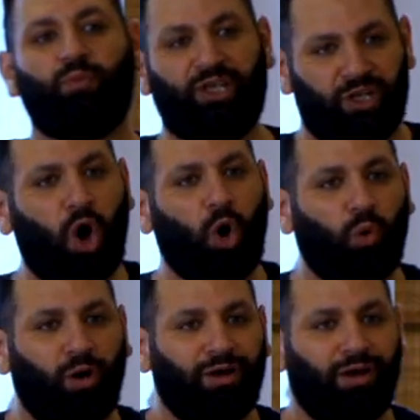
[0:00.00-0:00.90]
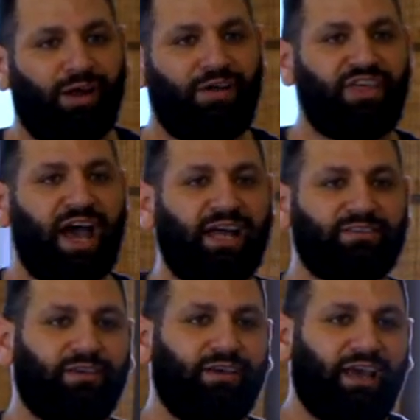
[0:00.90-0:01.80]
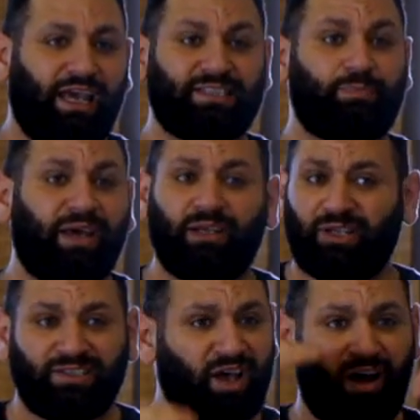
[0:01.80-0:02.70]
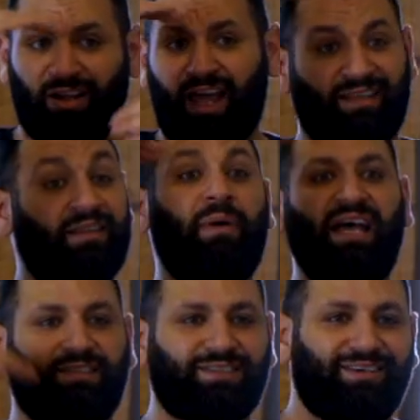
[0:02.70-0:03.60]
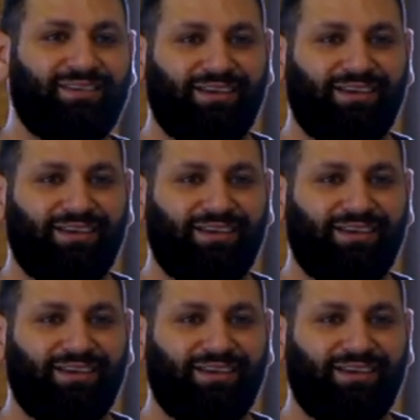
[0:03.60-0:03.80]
we know that experiments are like the best,